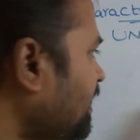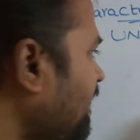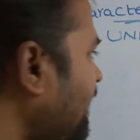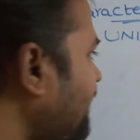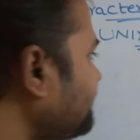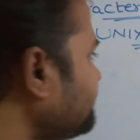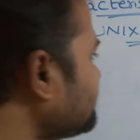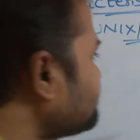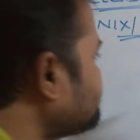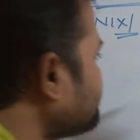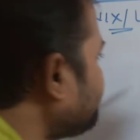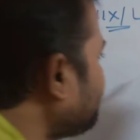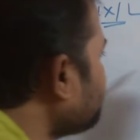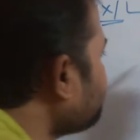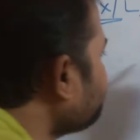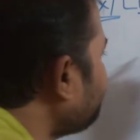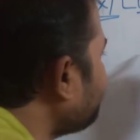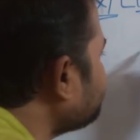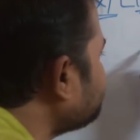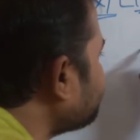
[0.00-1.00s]
And the
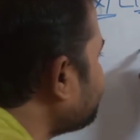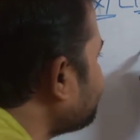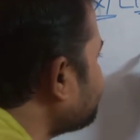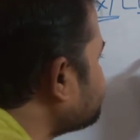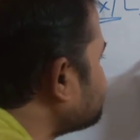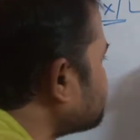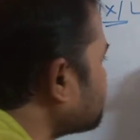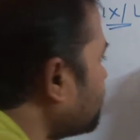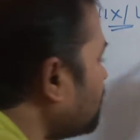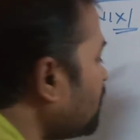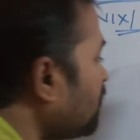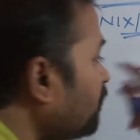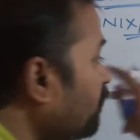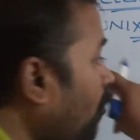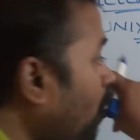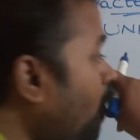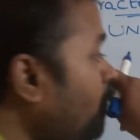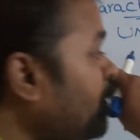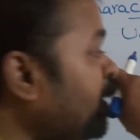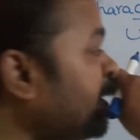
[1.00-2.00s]
second feature is
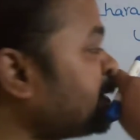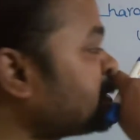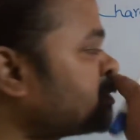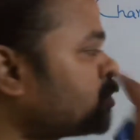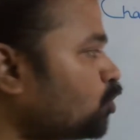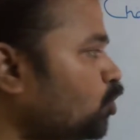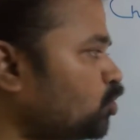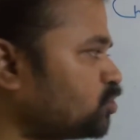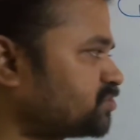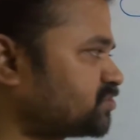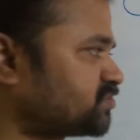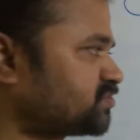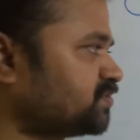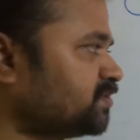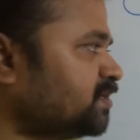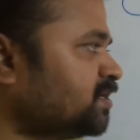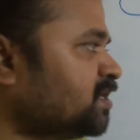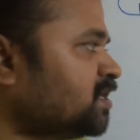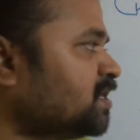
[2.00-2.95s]
open source.